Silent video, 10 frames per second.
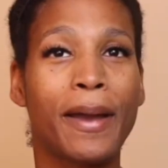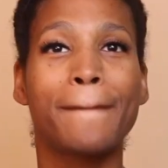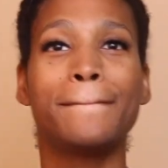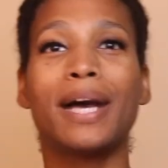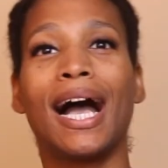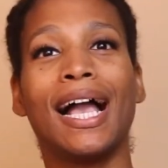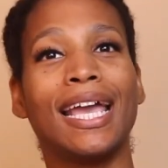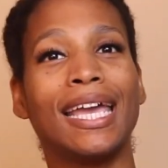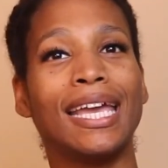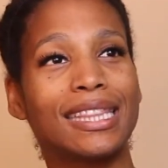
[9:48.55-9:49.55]

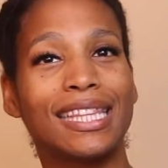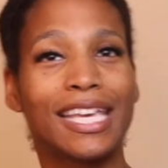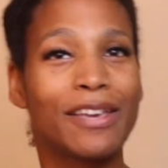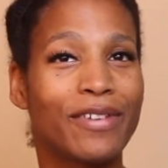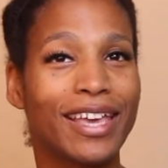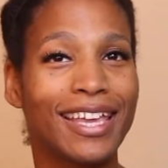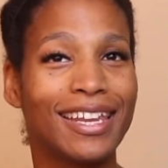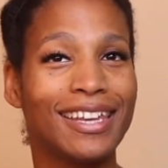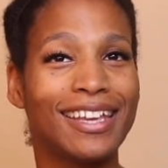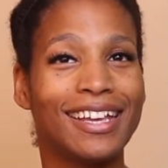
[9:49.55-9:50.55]
my
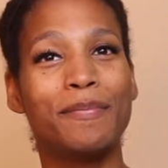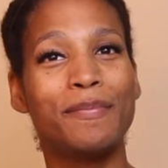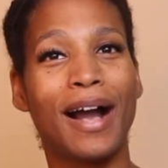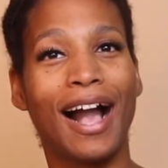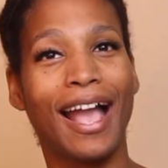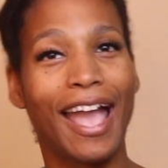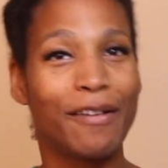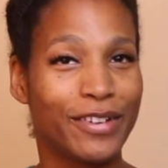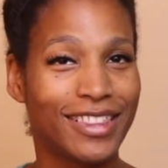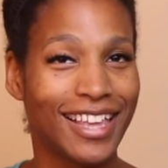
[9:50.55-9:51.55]
leave-in, my
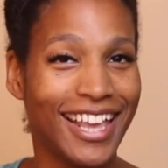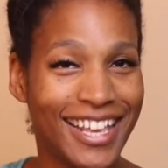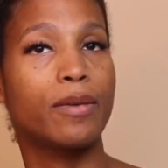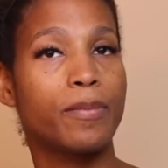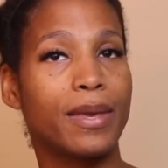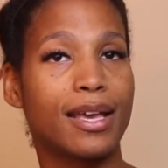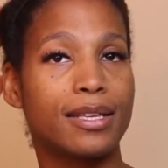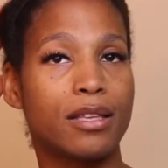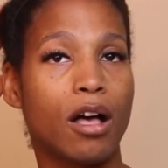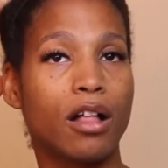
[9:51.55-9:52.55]
everything.
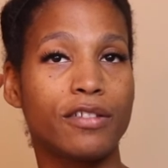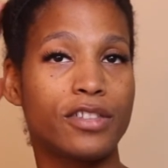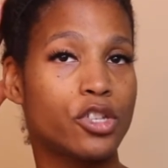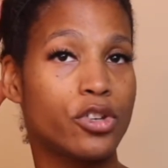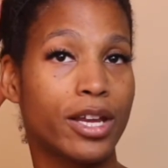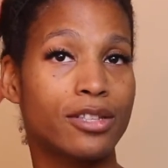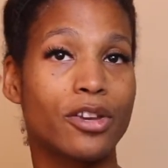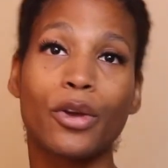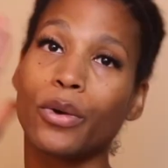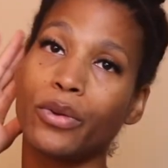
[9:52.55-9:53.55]
Because all of the strands
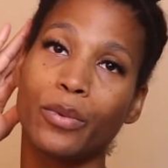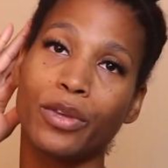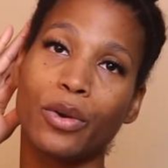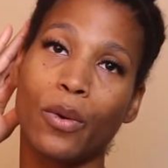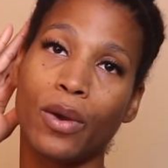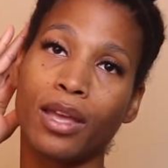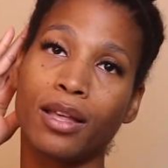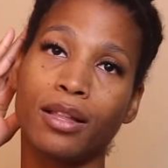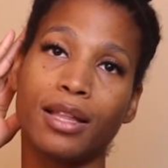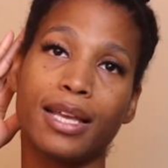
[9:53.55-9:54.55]
are coated with
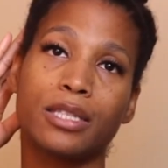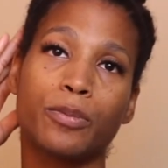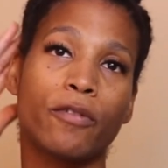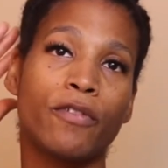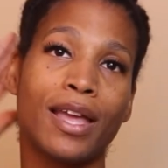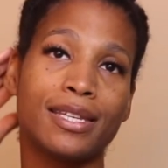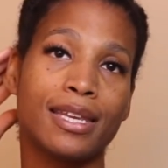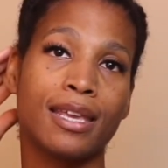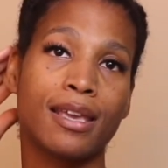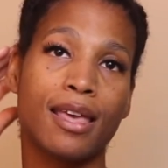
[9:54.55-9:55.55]
oil, it's
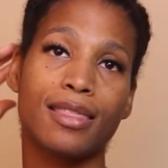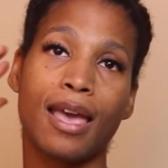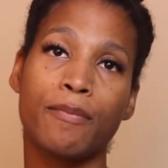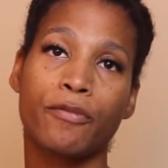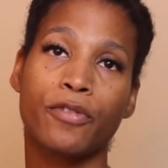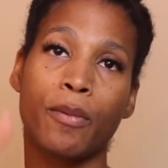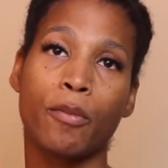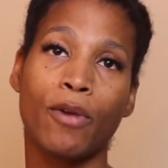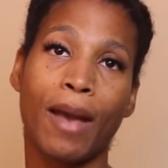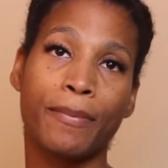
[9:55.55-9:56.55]
preventing them from
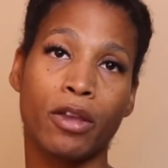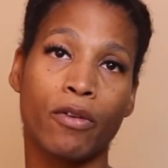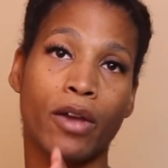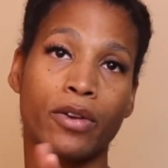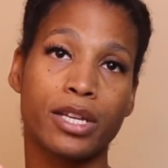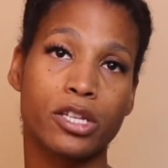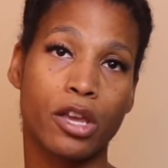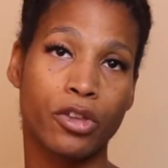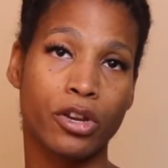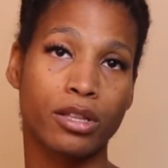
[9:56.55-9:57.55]
wrapping around each
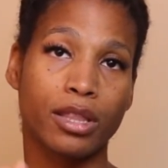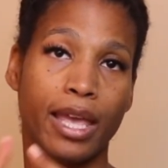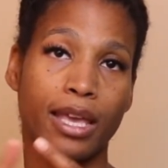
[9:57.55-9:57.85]
other like